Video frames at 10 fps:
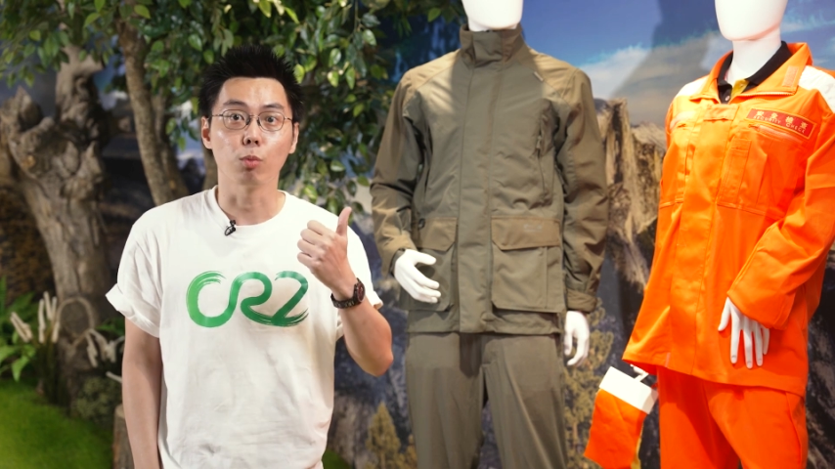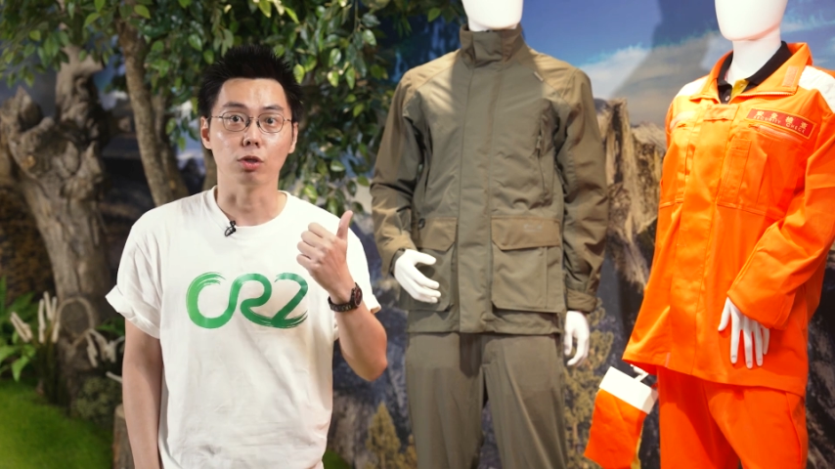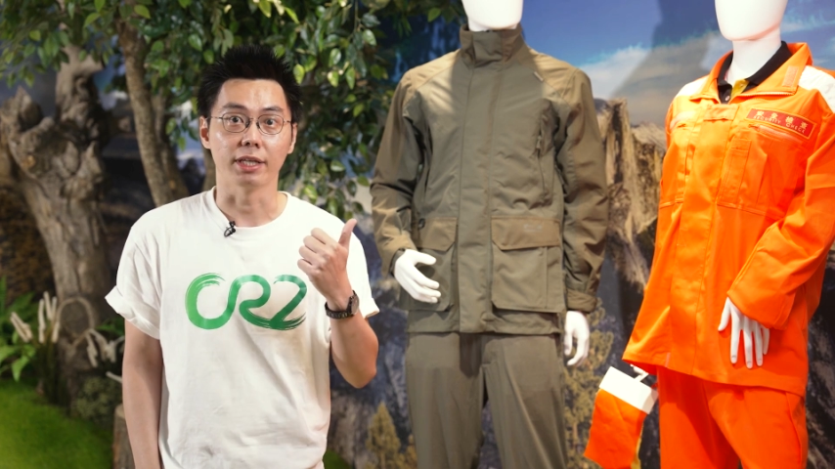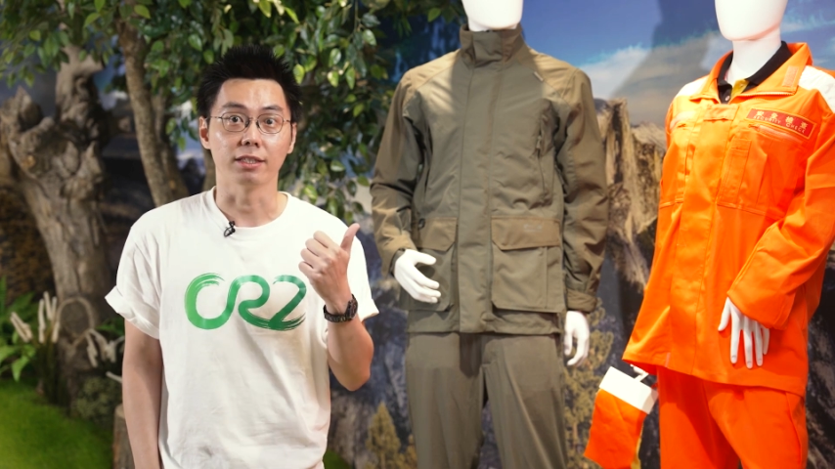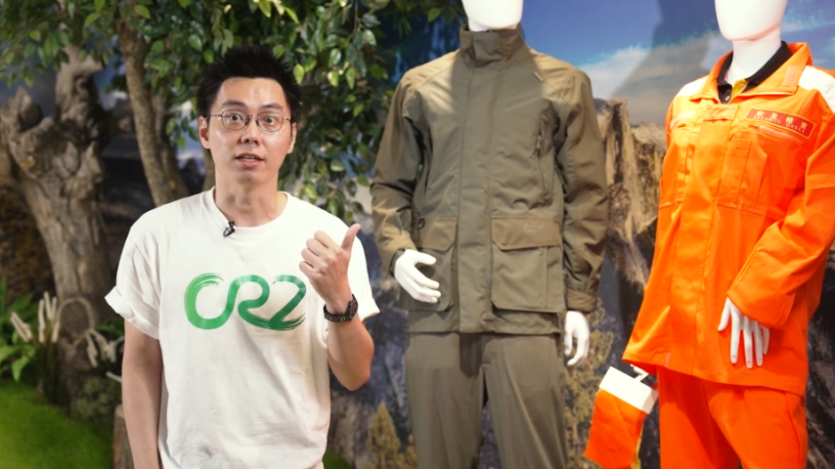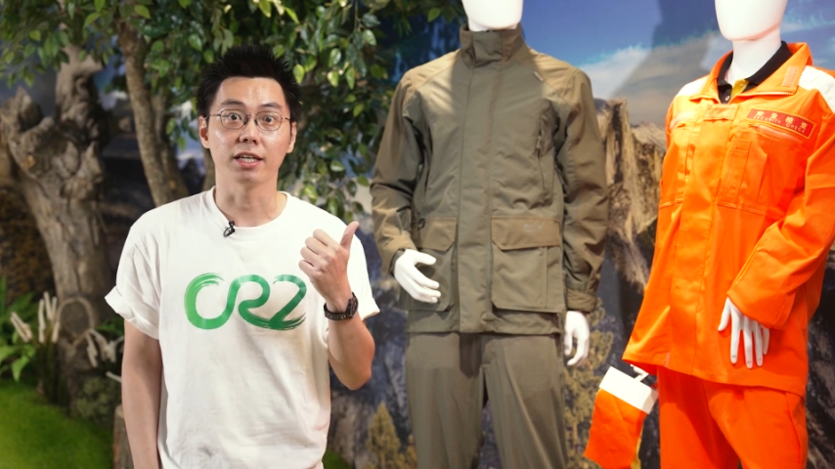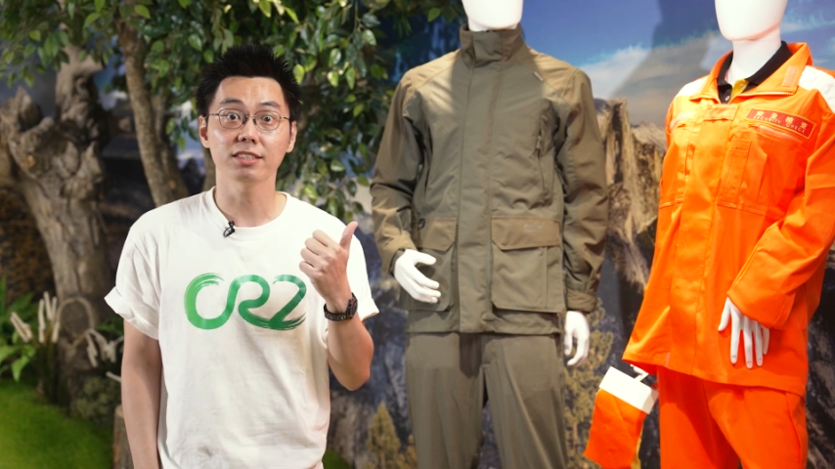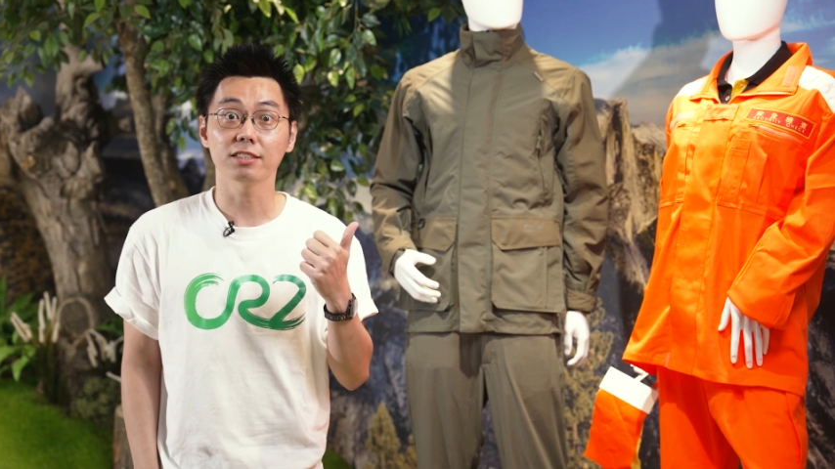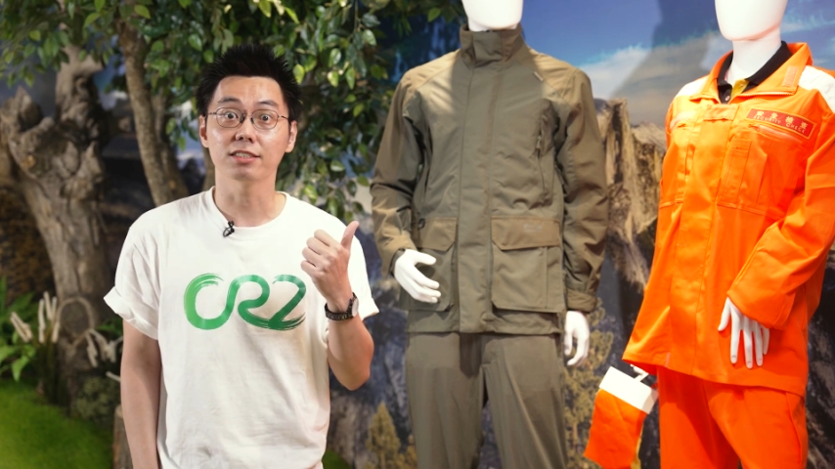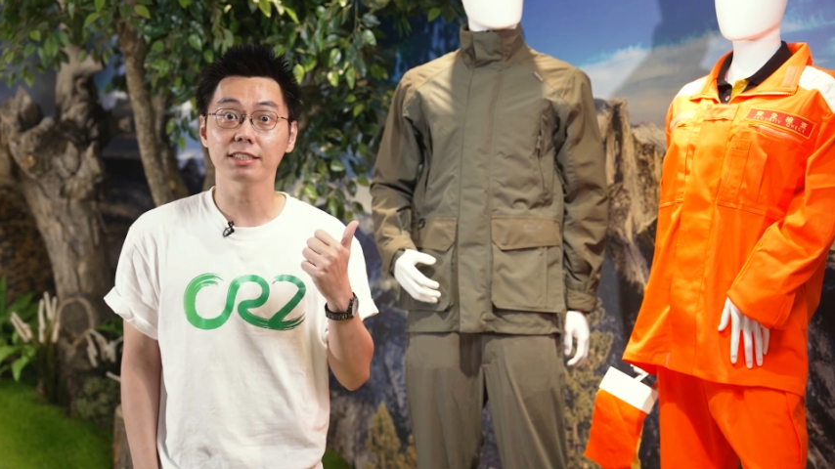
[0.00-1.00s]
protect
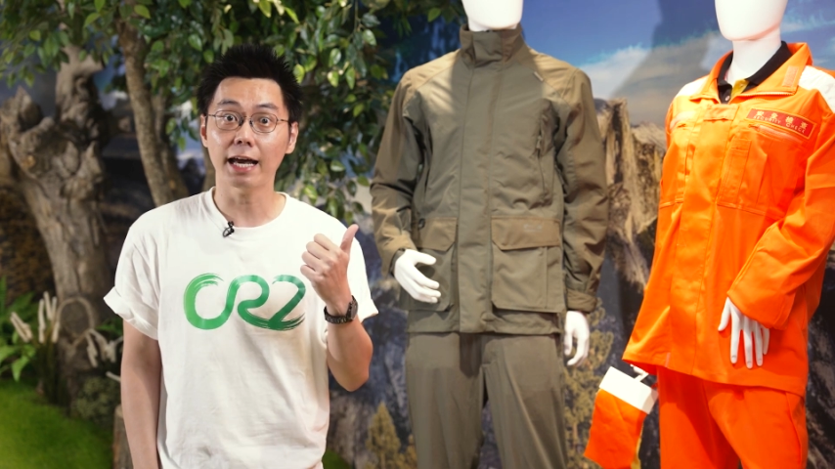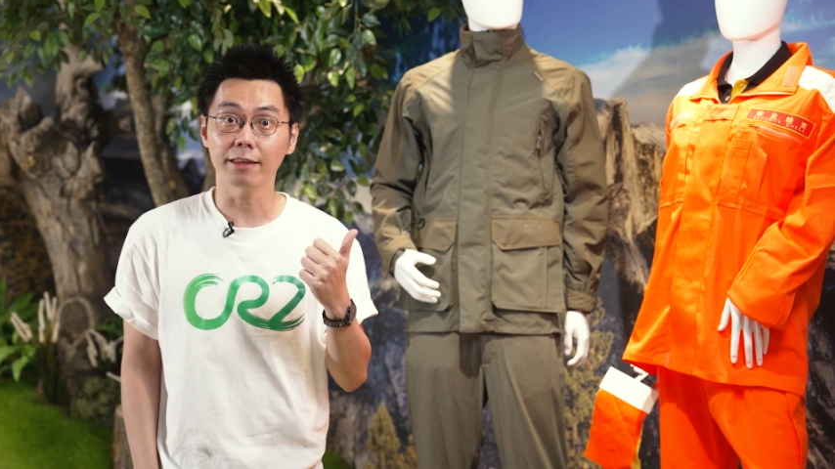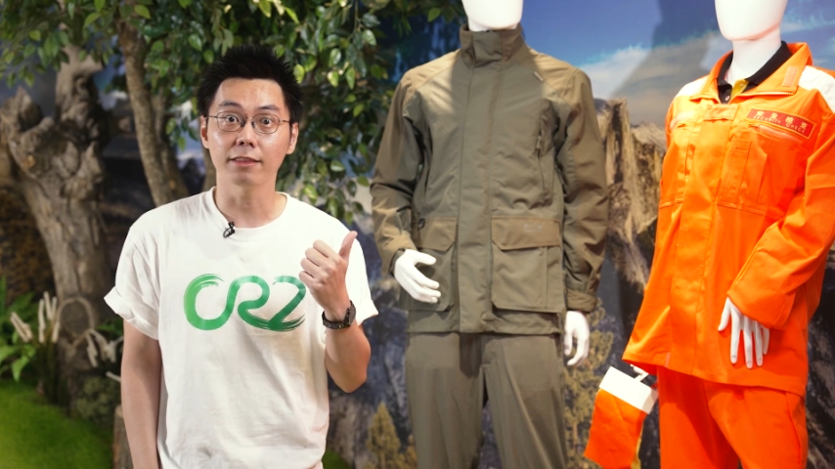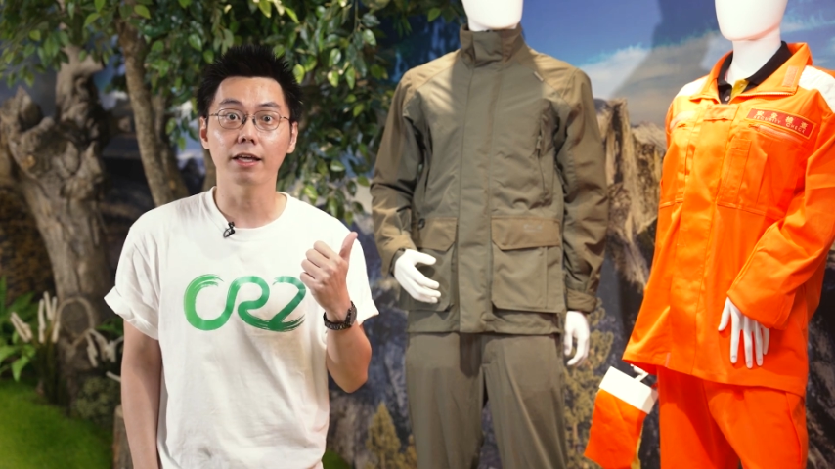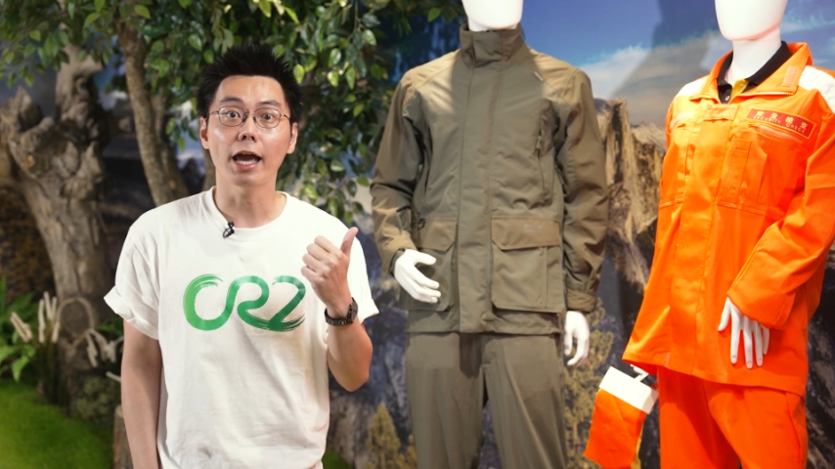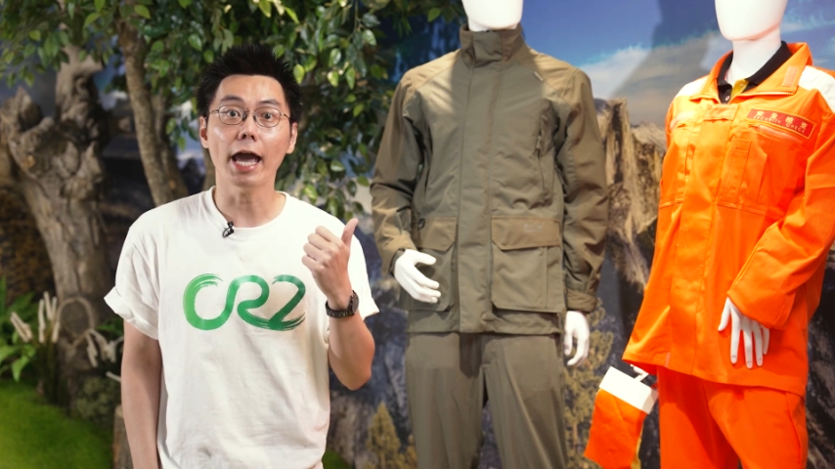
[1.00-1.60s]
against the sun